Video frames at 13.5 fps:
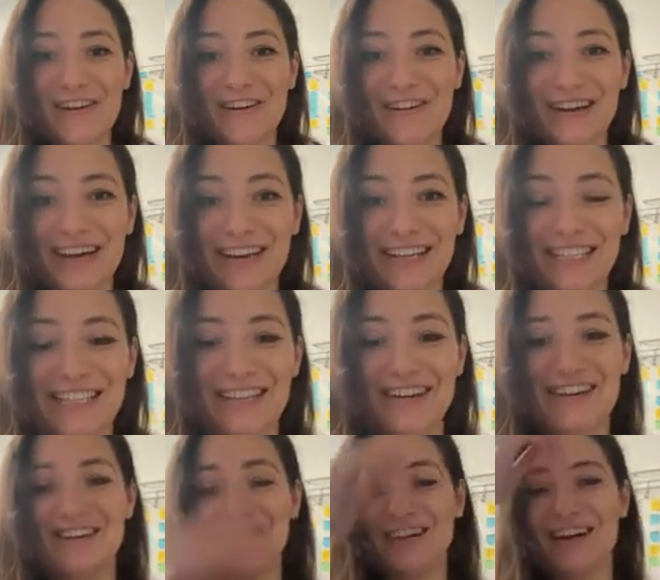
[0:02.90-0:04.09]
Okay,
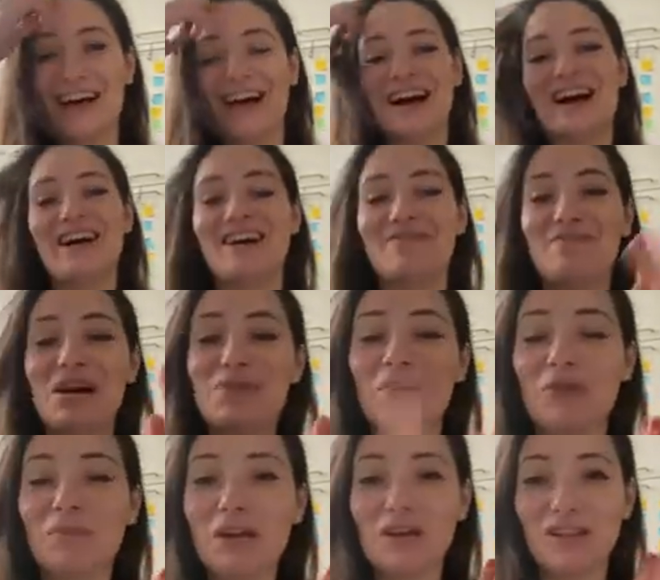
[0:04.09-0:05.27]
so I'm
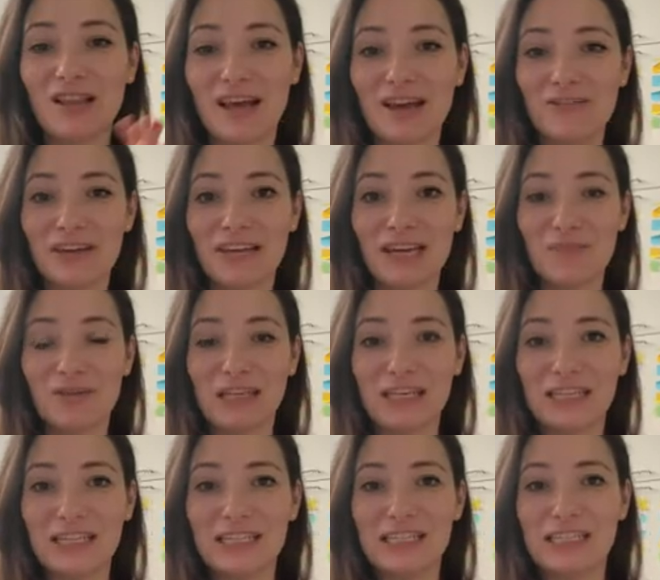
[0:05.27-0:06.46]
coming on live here
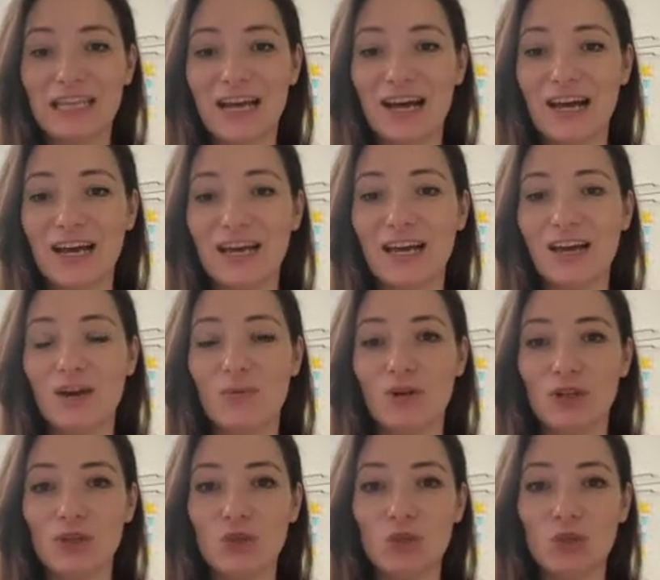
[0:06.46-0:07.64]
because I want
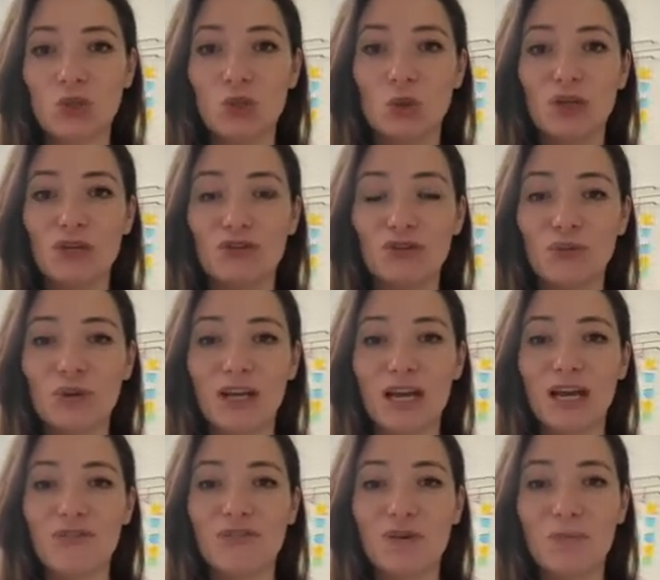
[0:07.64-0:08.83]
to talk to you if you want to
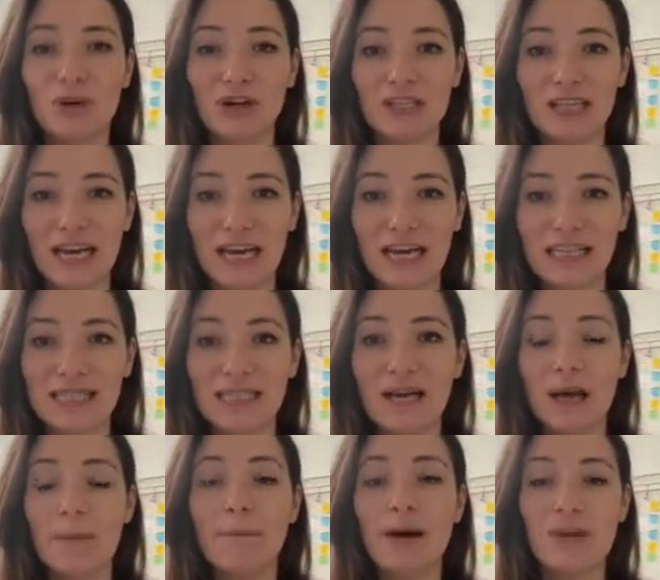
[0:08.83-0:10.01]
have your podcast
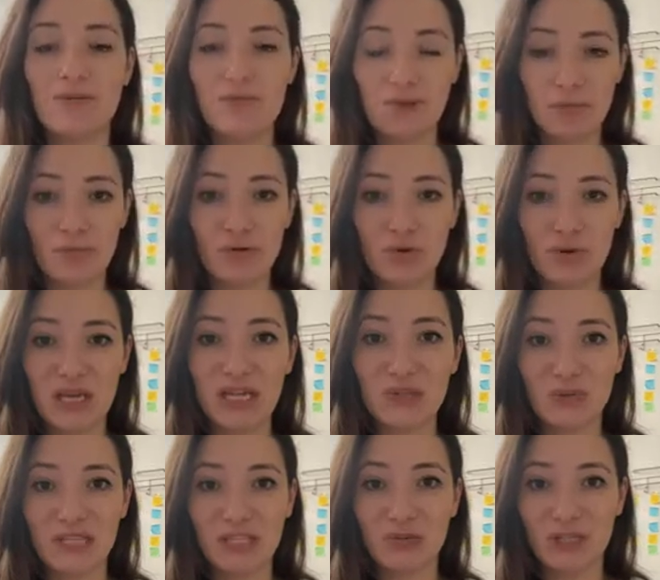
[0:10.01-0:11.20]
by February
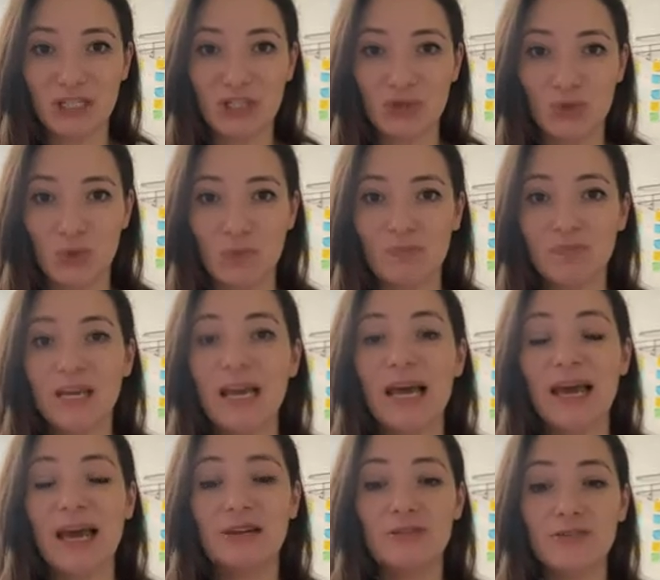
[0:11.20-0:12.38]
2022.
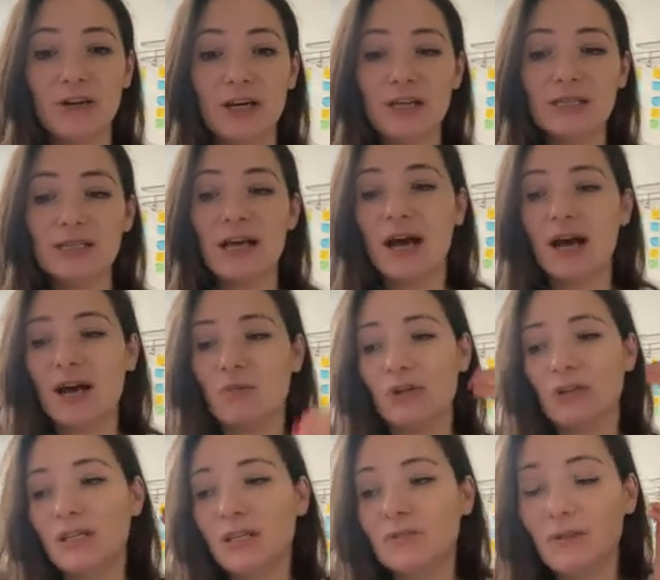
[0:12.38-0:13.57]
And first, I'm going to
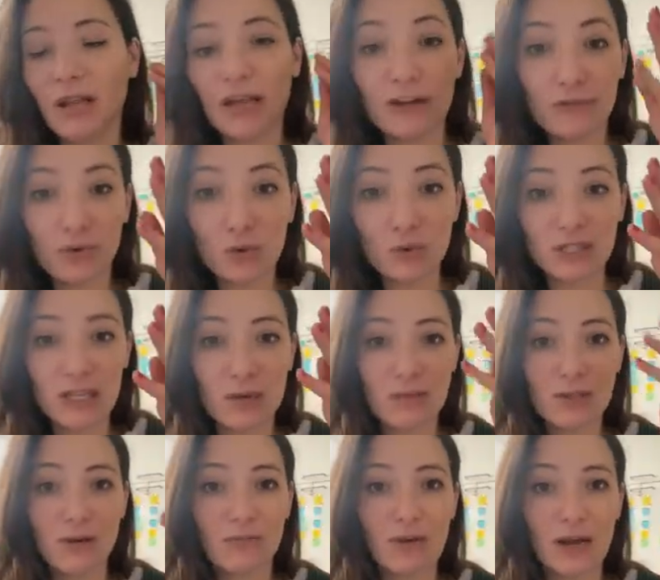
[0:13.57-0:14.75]
give you like 4 tips
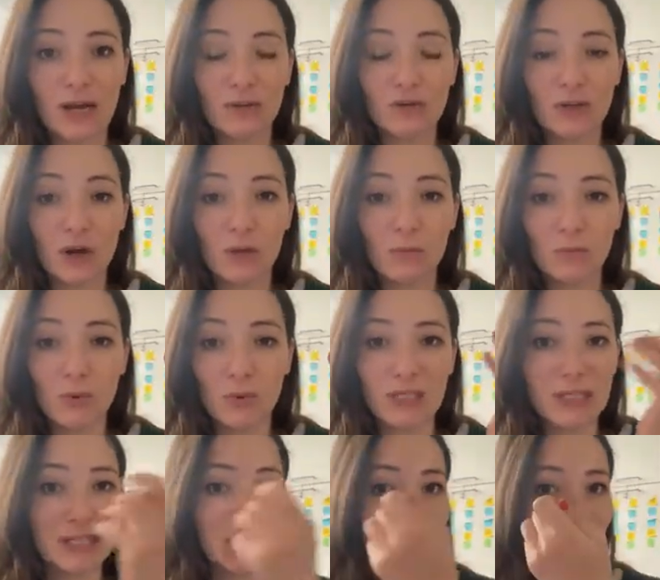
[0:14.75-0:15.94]
around
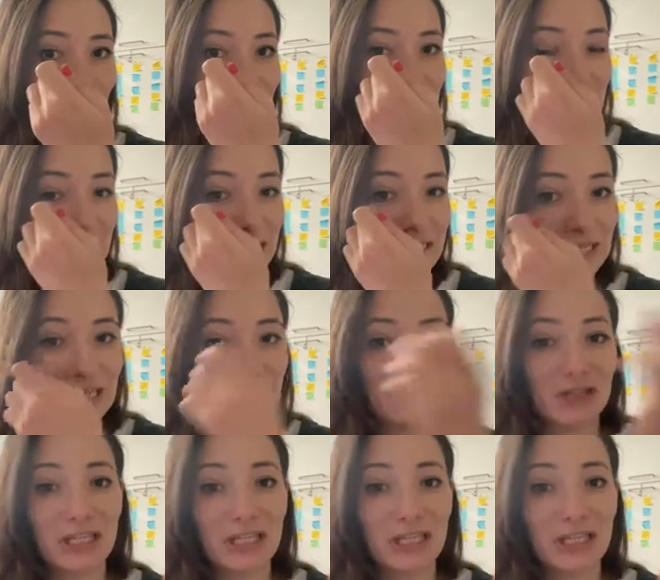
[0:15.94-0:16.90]
onboarding guest mistakes that I've